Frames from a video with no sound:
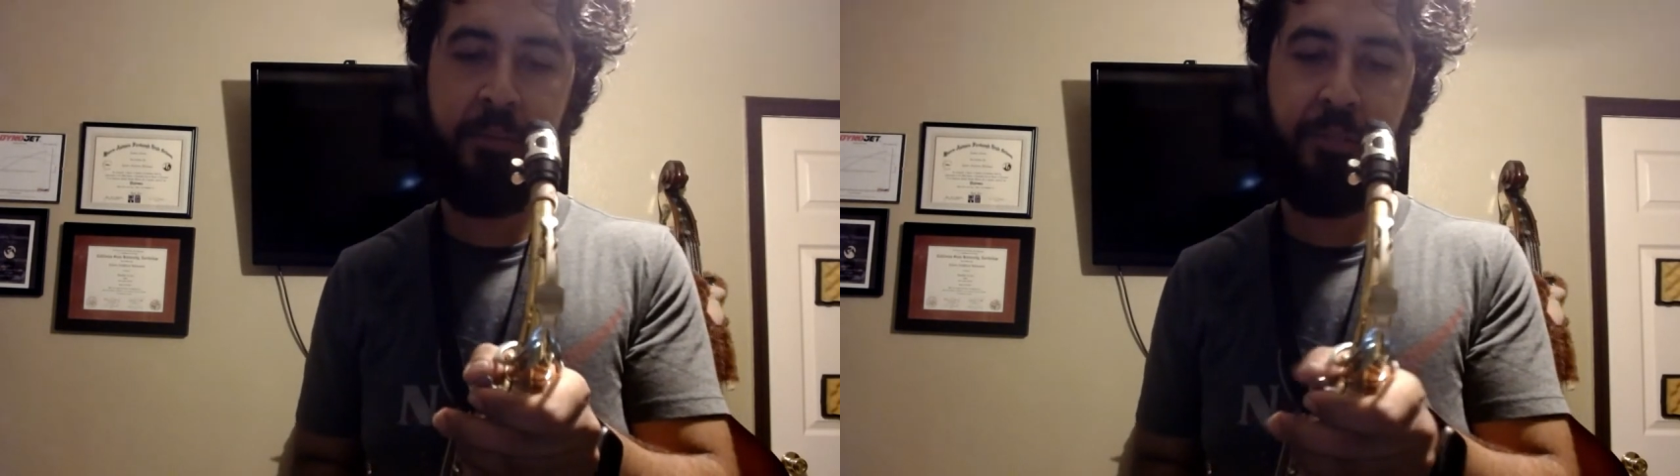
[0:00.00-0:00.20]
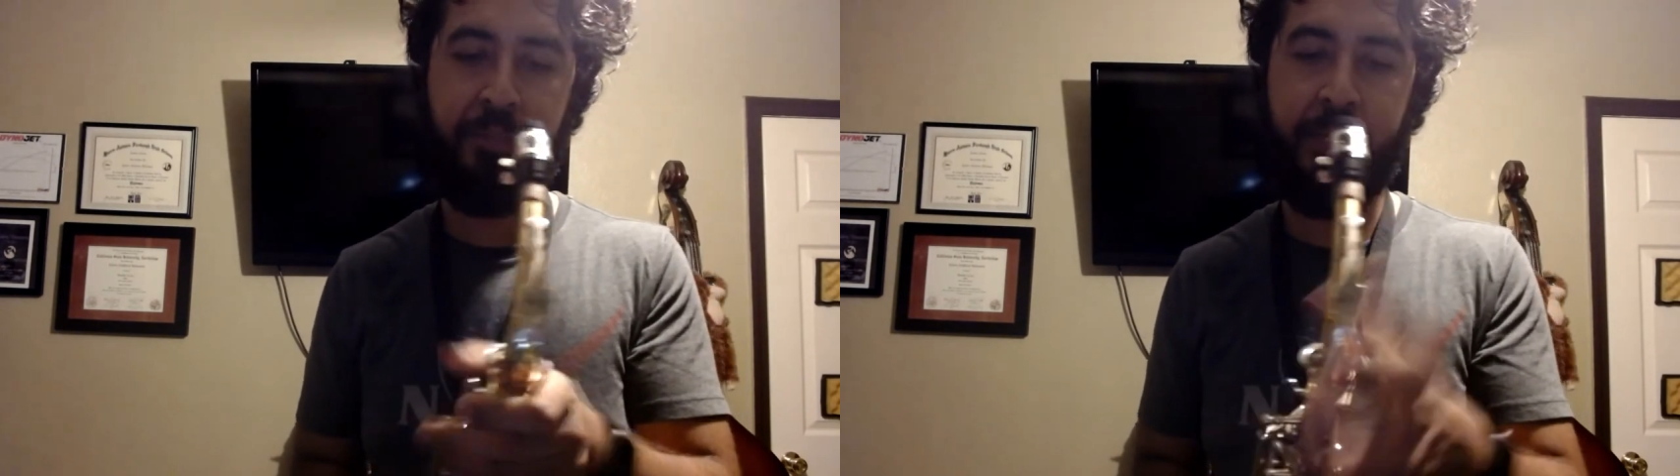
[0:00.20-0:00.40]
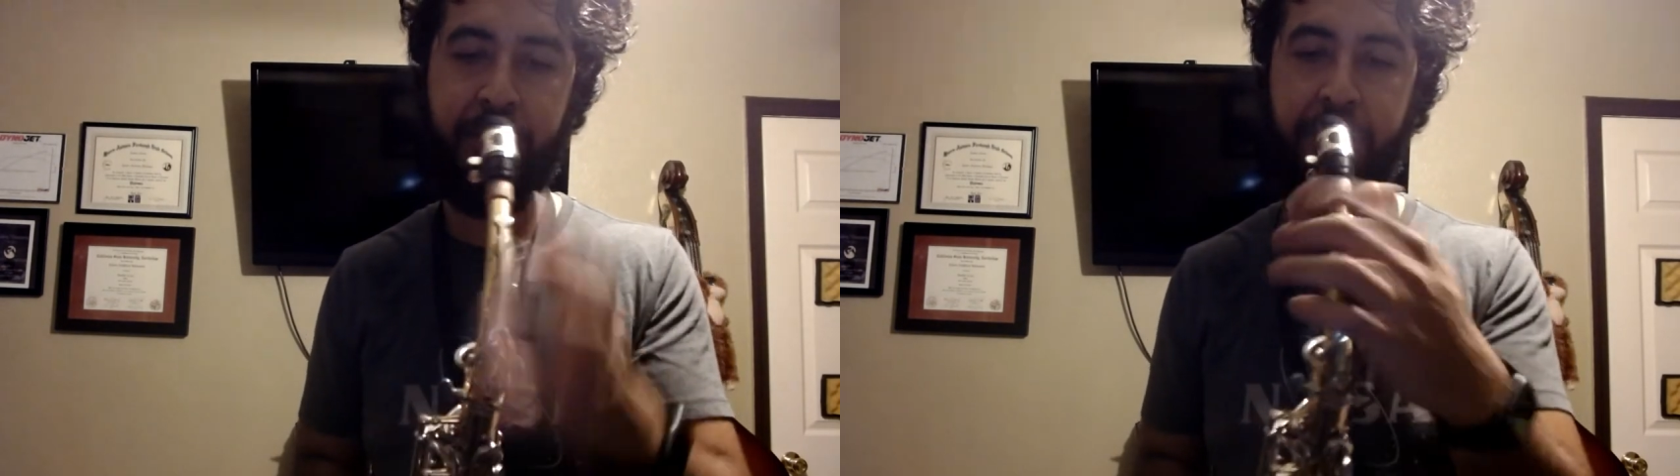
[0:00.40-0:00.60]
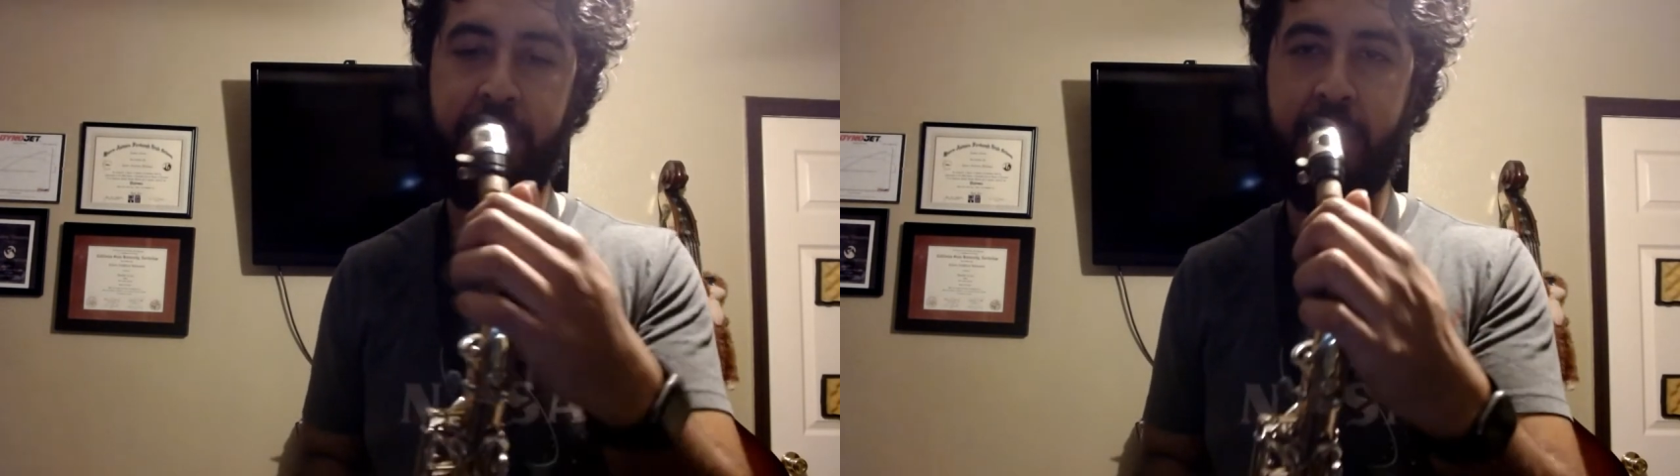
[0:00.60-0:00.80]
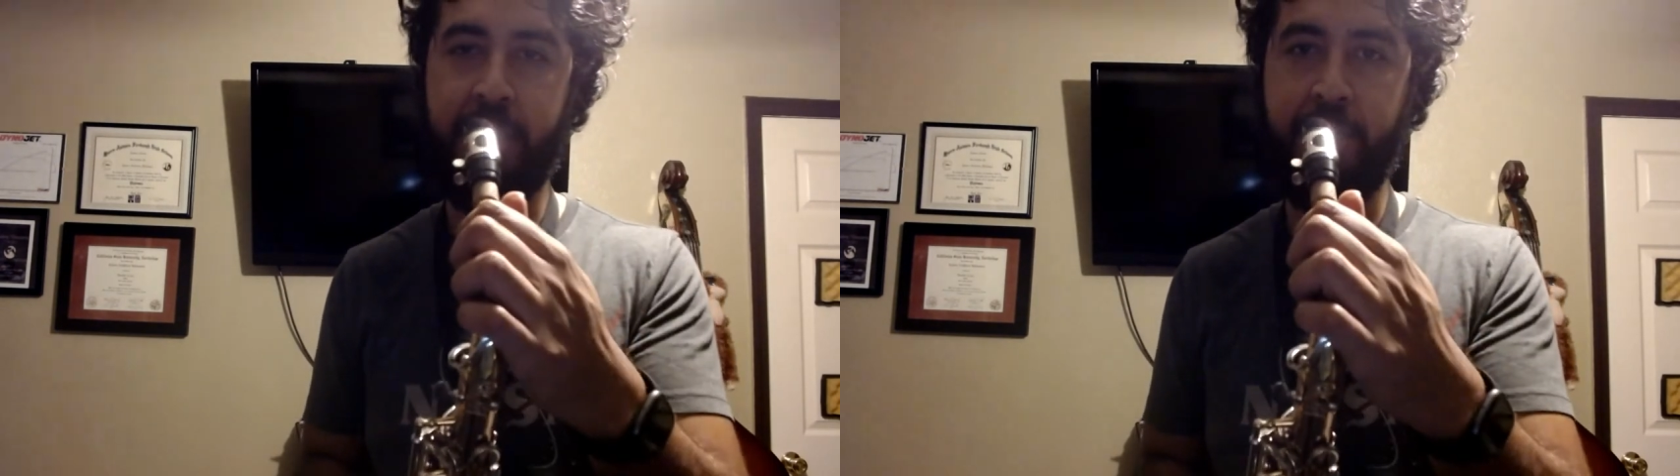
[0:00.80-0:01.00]
just make sure it's
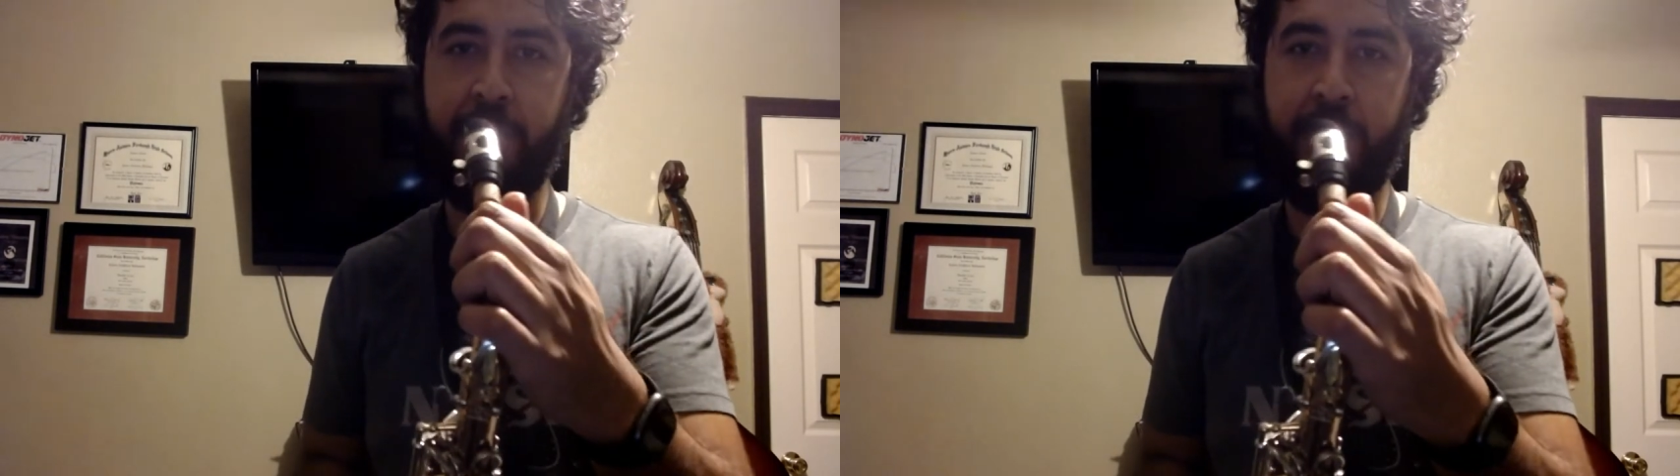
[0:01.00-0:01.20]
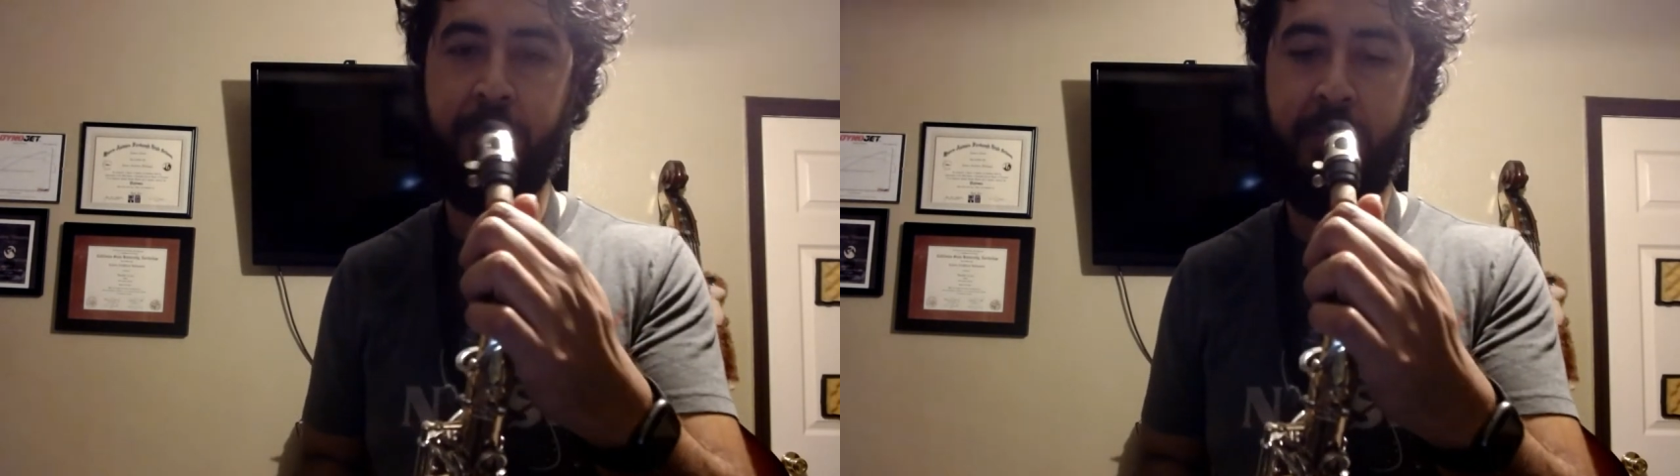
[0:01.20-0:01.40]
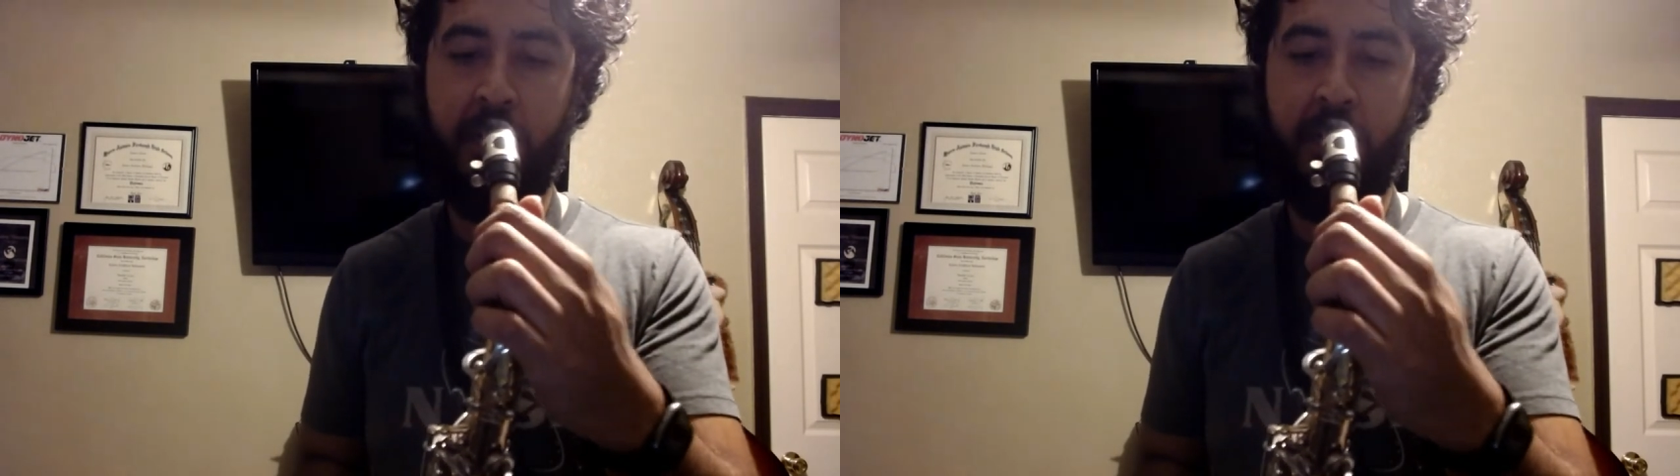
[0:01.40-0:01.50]
nice and firm.